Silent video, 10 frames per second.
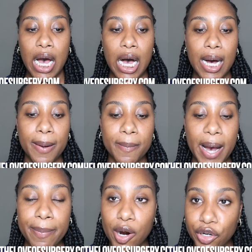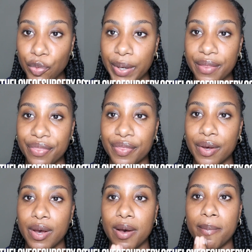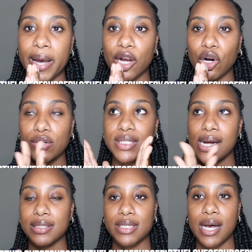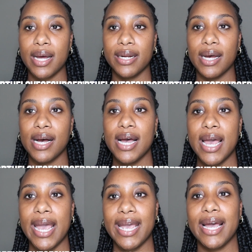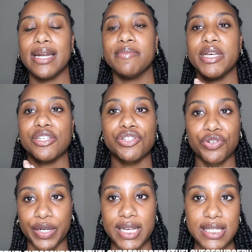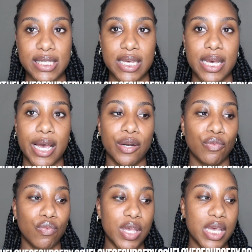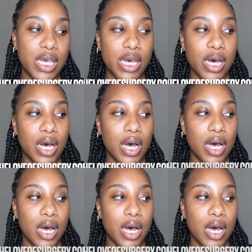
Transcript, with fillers: Um, I partner with my girl Tatiana and Miss Tracy, and we